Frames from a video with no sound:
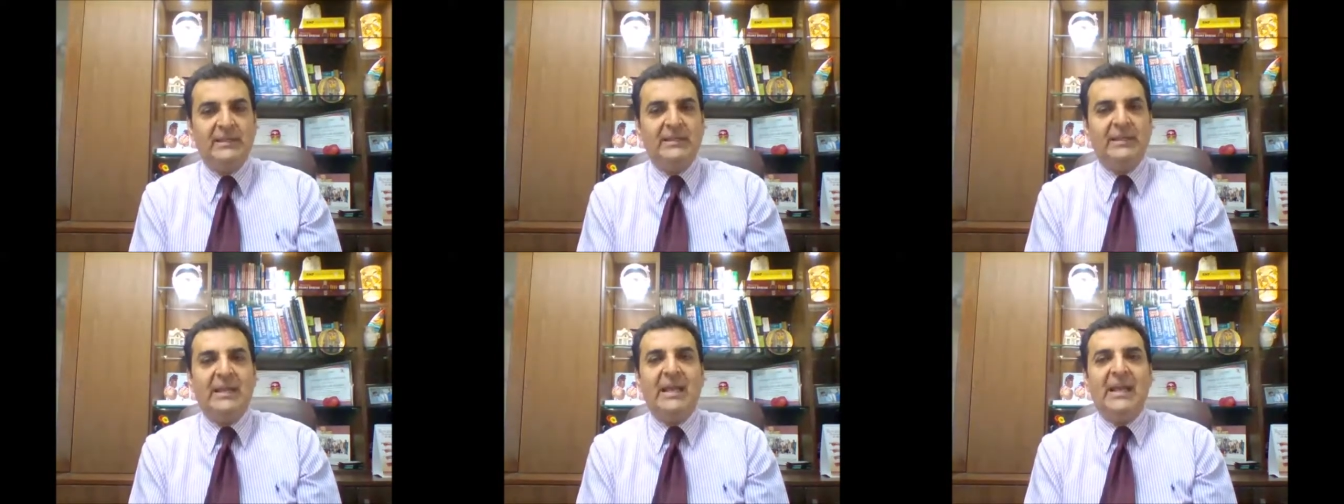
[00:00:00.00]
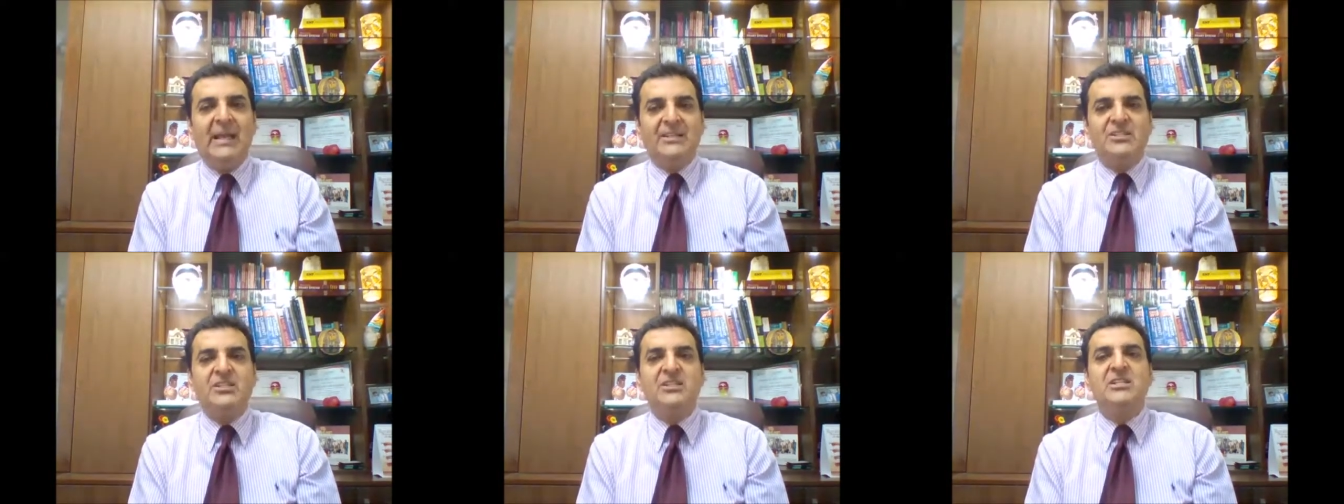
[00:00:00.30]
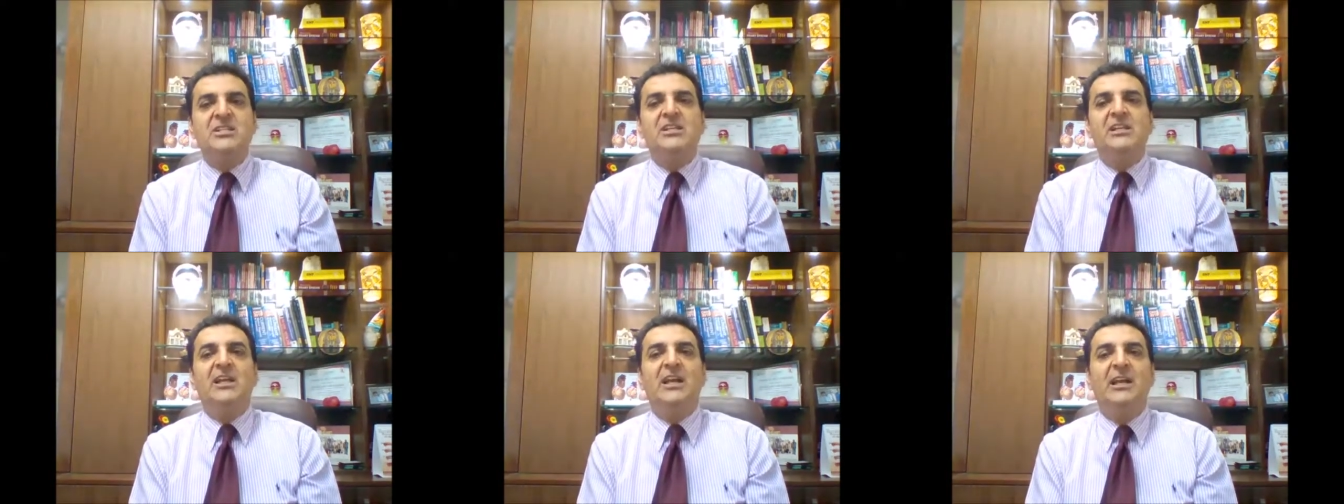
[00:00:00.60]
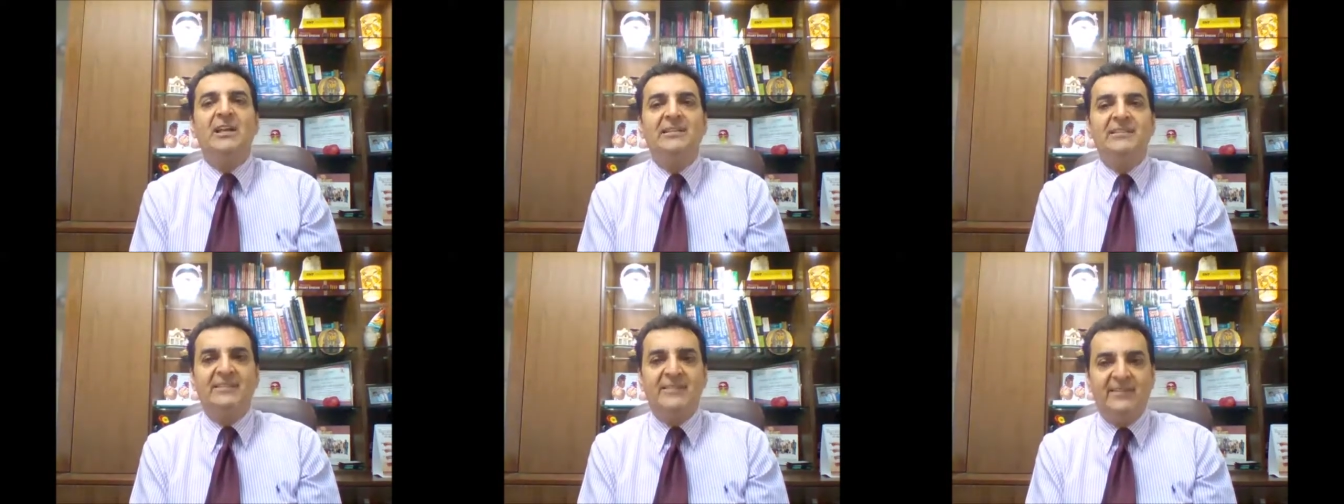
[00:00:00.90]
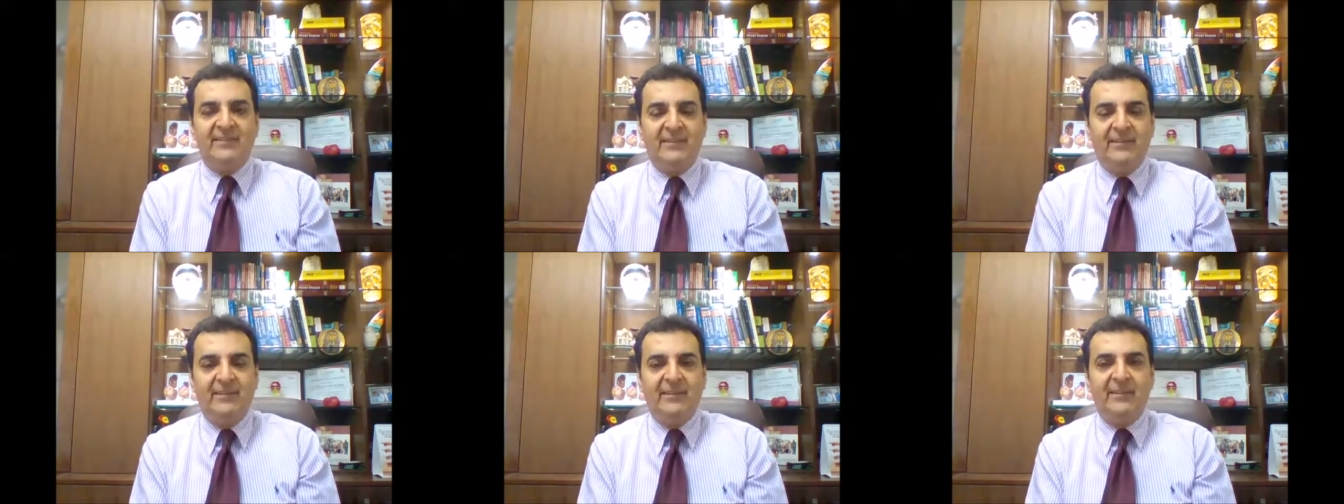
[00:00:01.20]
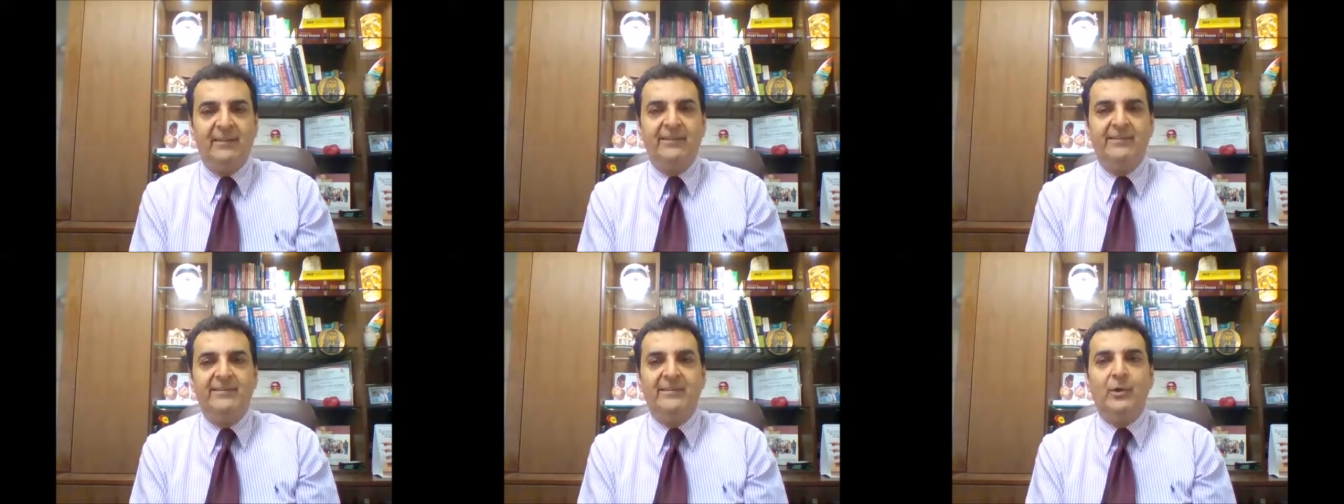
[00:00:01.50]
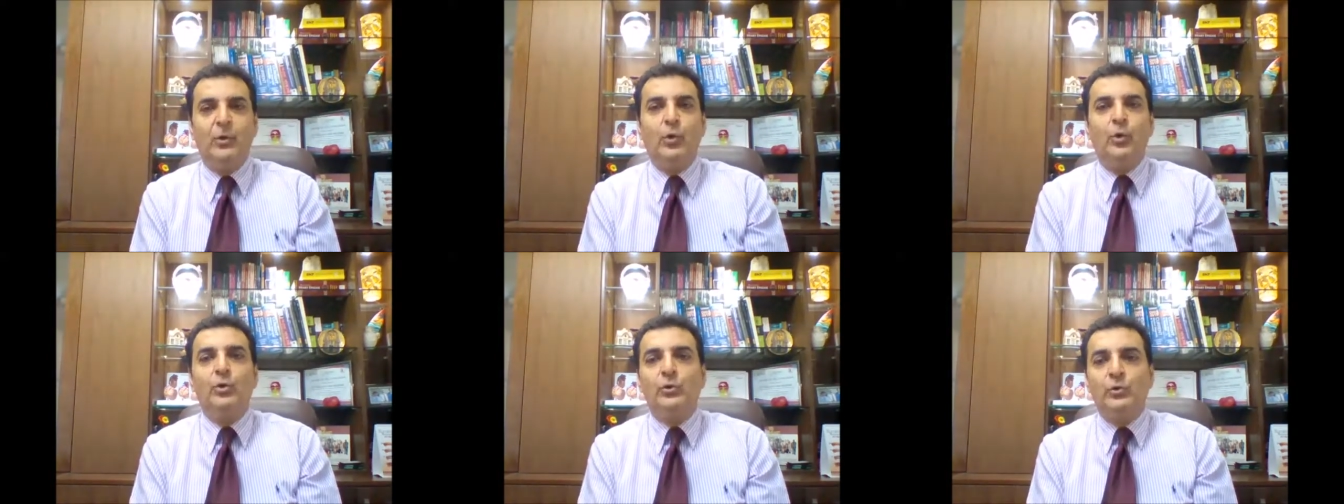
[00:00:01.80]
and HDL-C is
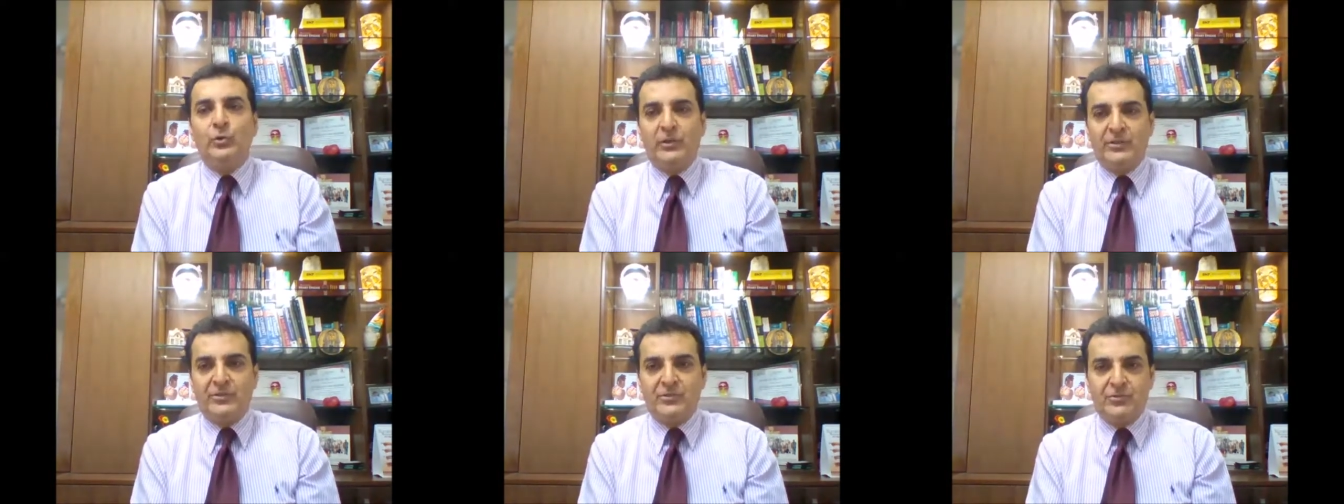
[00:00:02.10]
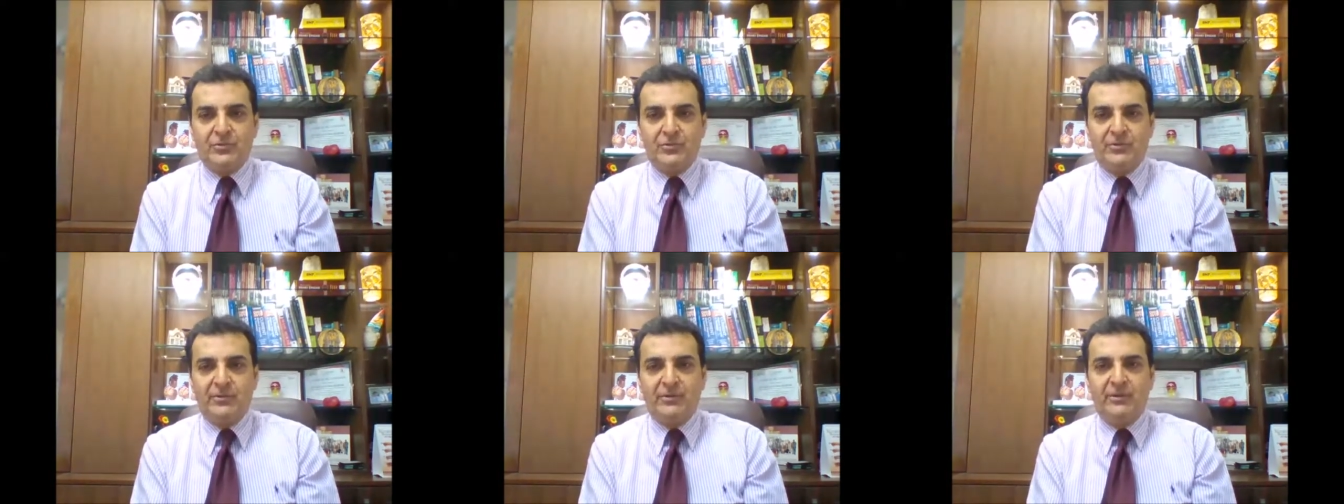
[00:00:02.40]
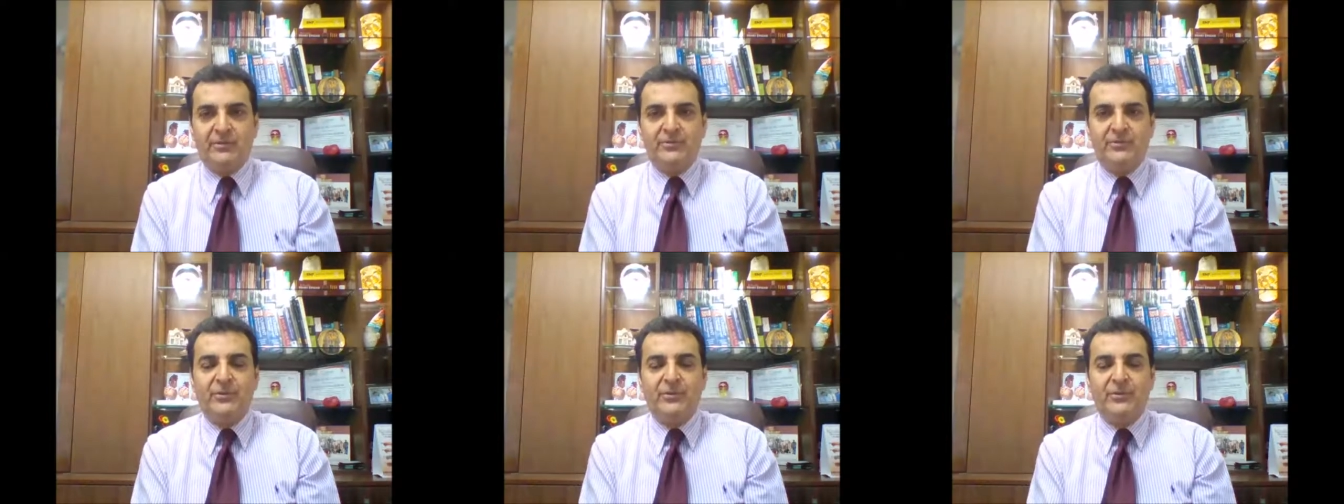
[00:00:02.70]
the good cholesterol.